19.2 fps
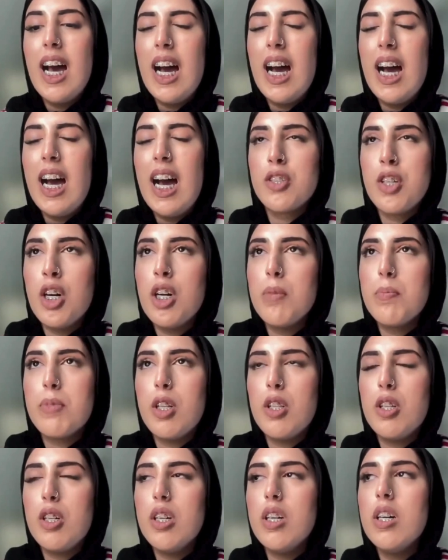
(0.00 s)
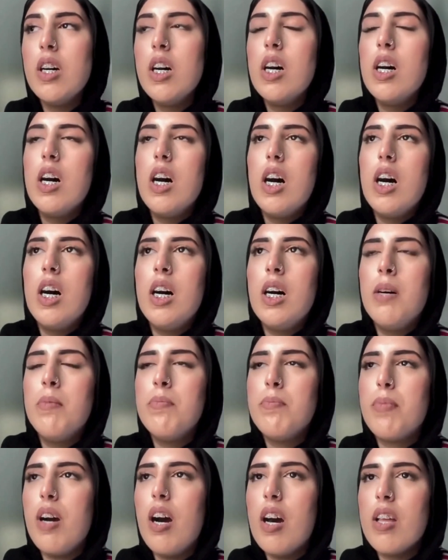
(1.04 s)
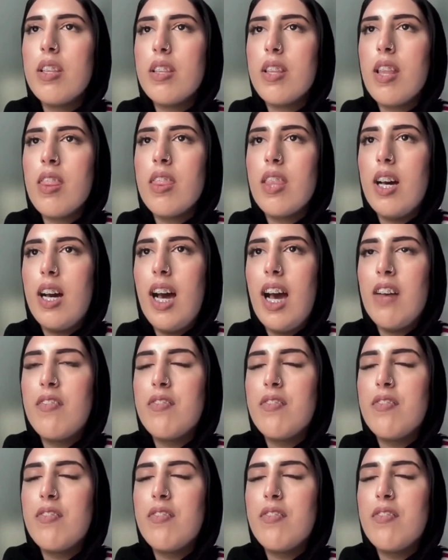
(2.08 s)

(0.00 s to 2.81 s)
and it's helped a lot. But other than that,